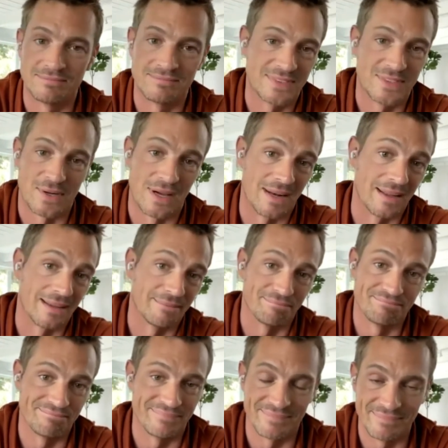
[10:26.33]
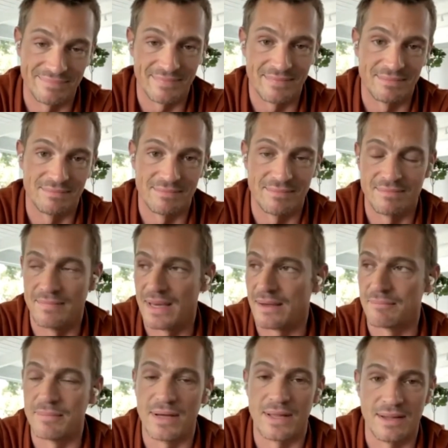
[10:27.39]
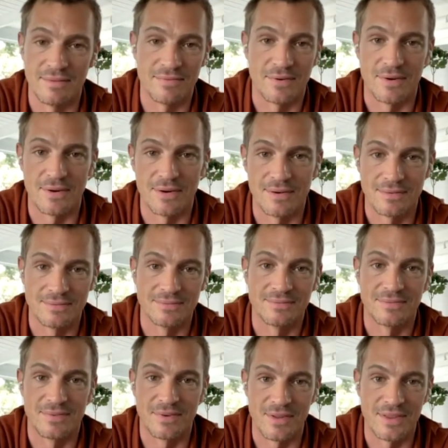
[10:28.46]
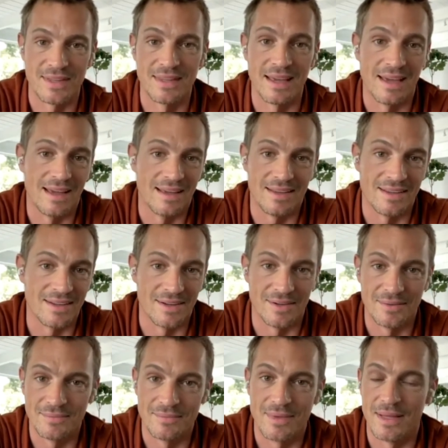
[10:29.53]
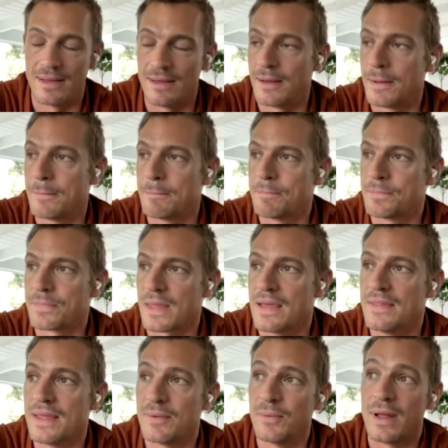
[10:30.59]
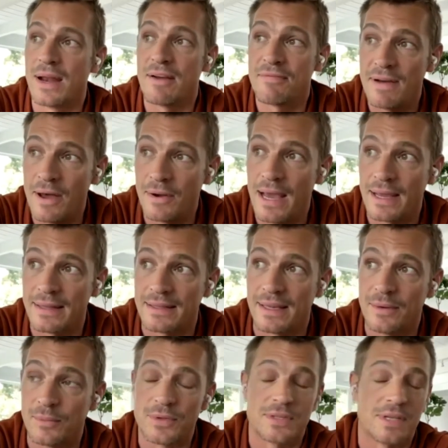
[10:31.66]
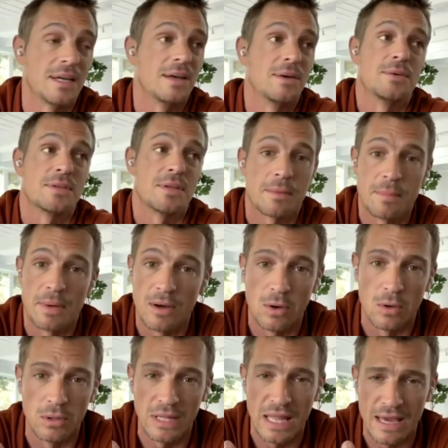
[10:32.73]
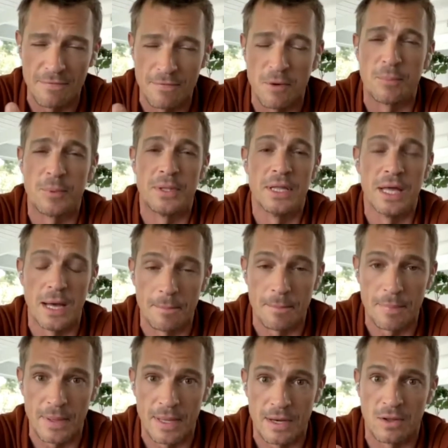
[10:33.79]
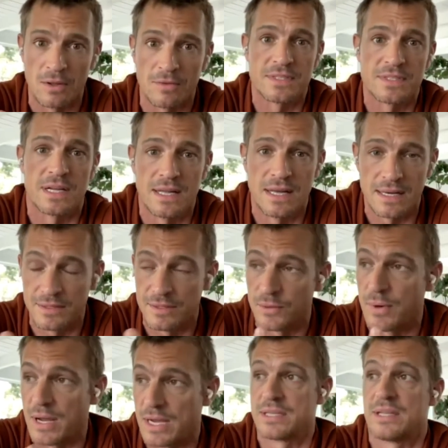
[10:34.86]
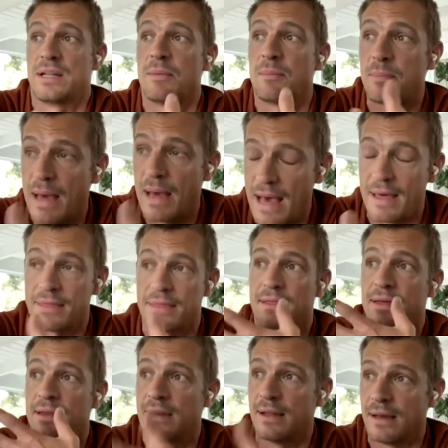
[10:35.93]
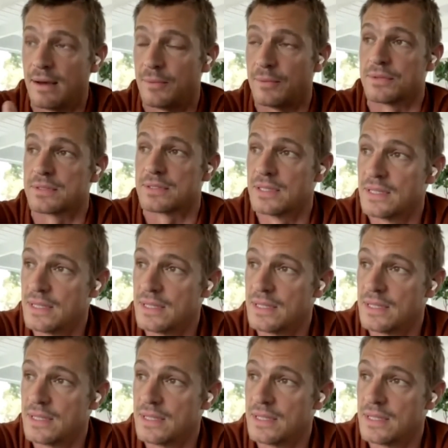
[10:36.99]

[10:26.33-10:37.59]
trying to make money for the day, and then when I found acting, it was like my whole life opened up, and all of a sudden I had a direction and a path, and I was,